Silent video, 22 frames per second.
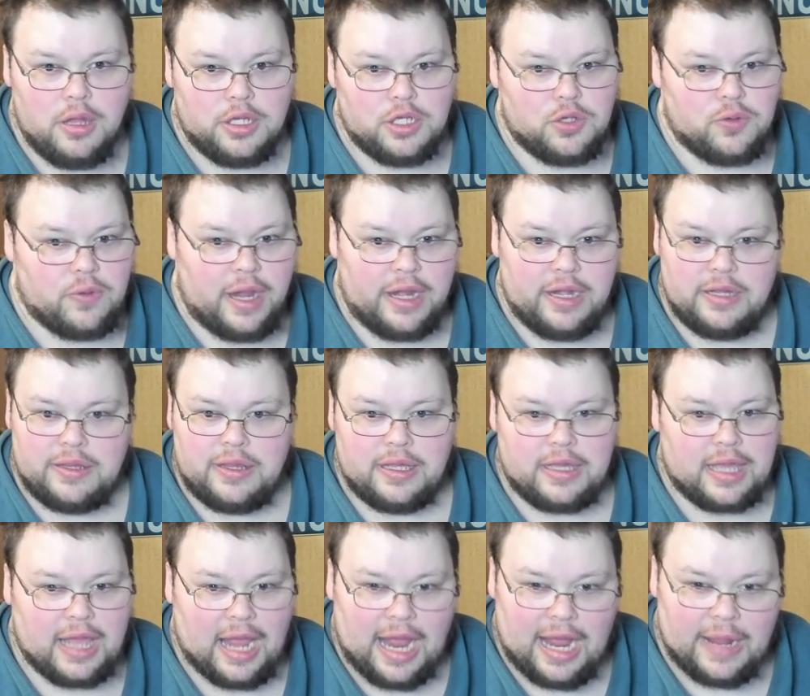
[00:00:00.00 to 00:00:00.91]
do
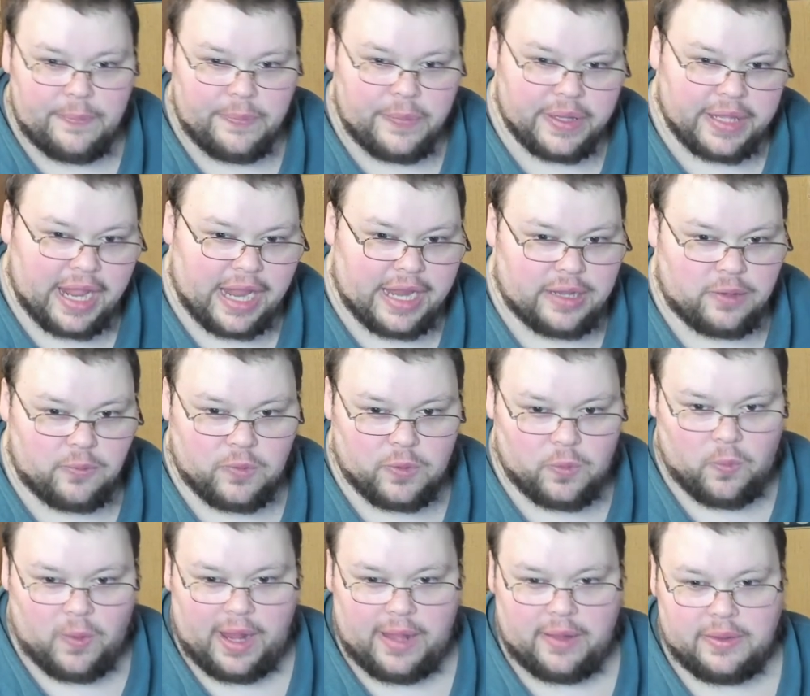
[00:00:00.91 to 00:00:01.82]
anything complicated
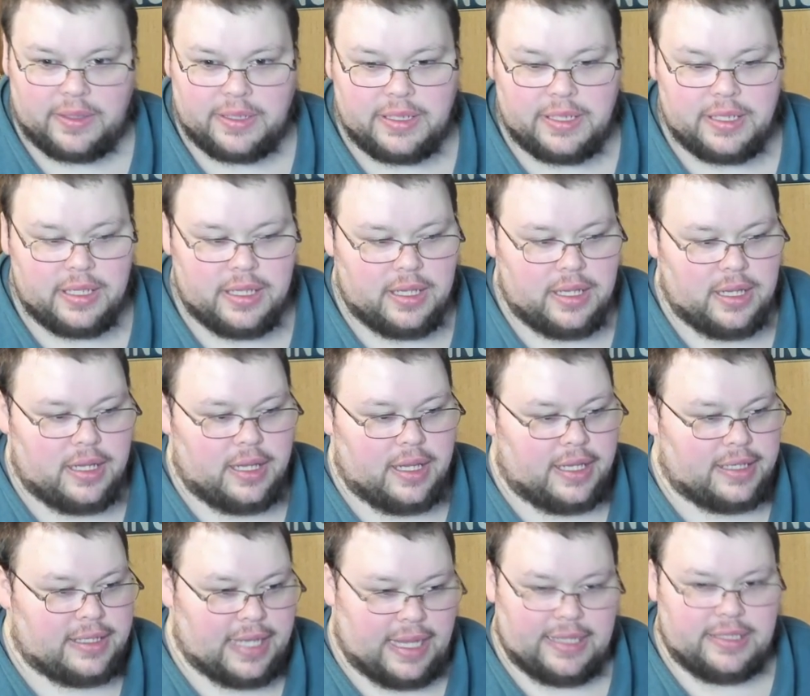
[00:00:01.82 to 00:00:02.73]
with Wayland,
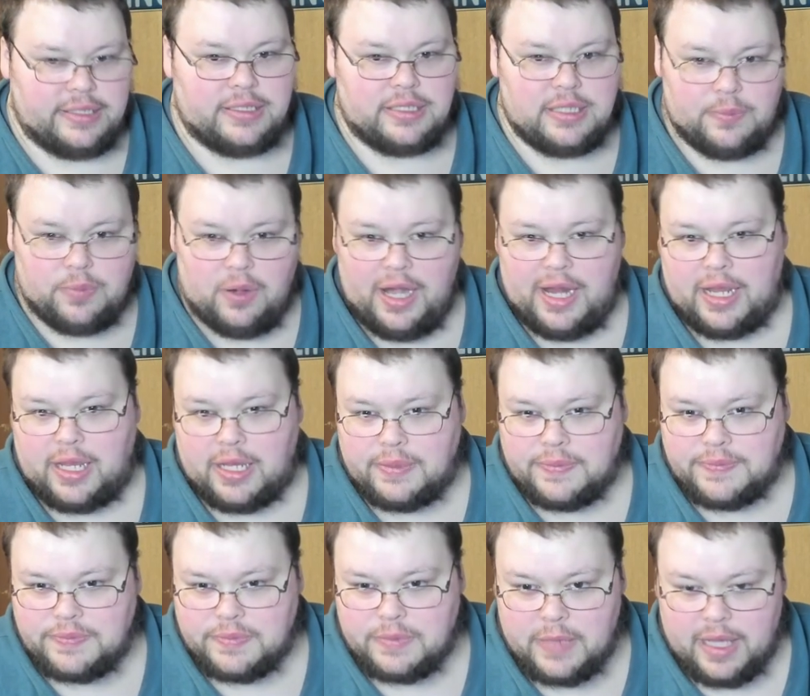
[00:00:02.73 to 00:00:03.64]
it tends to break.
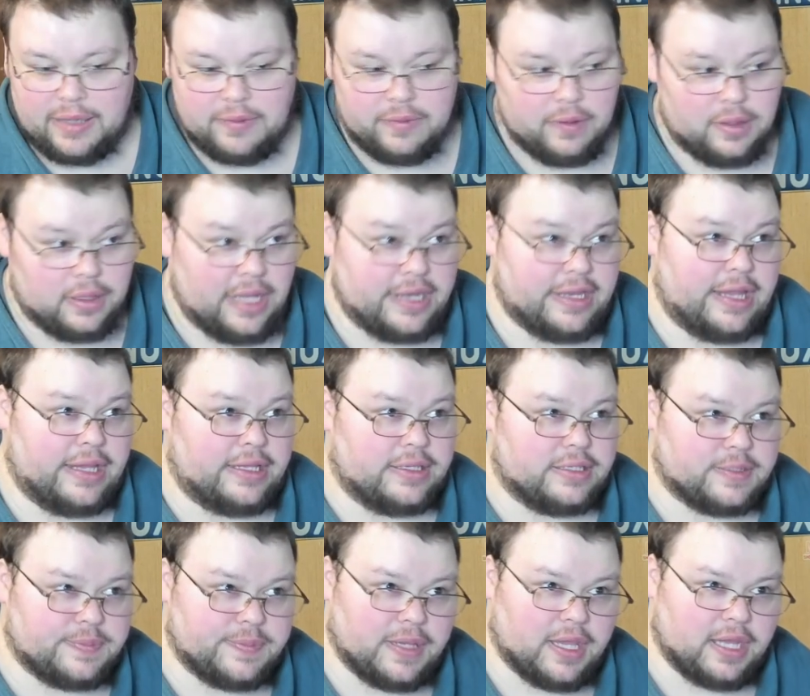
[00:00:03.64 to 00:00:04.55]
And a lot of that
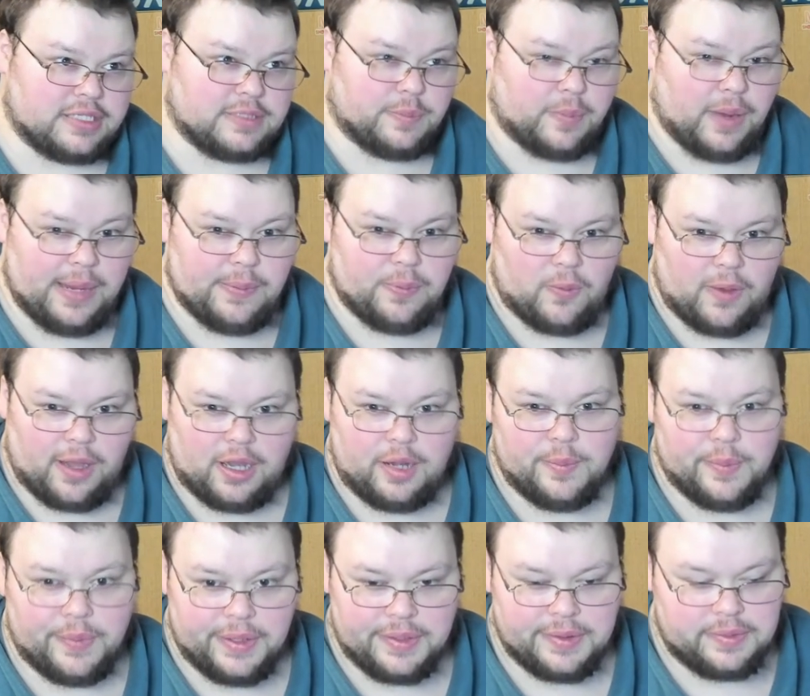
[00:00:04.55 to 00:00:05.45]
is because of pipe
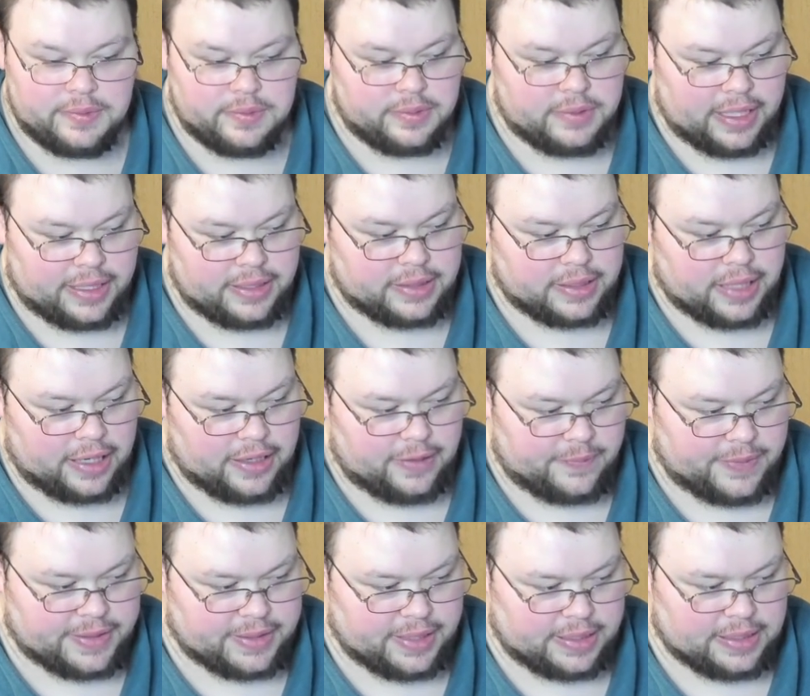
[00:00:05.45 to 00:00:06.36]
wire, but that's kind
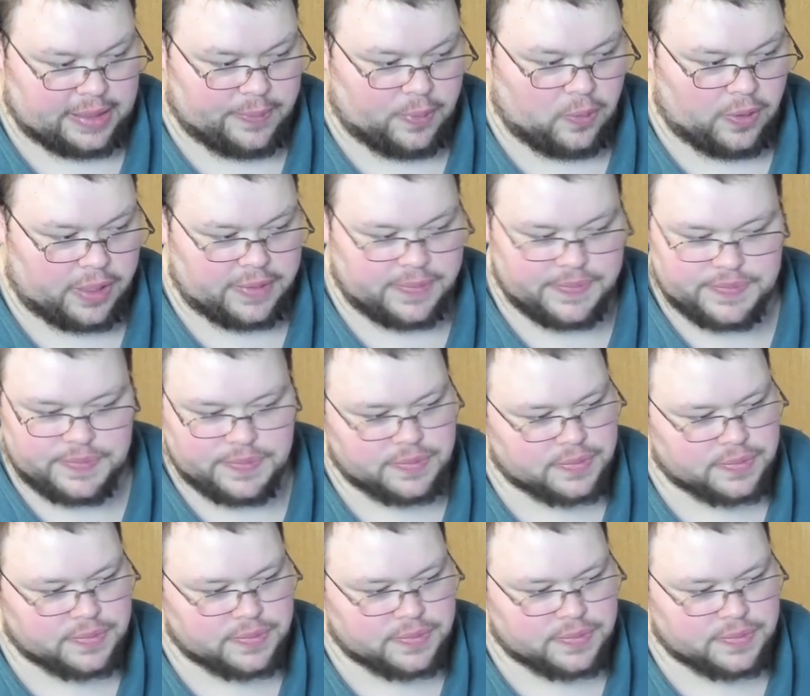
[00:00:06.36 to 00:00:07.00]
of beside the point.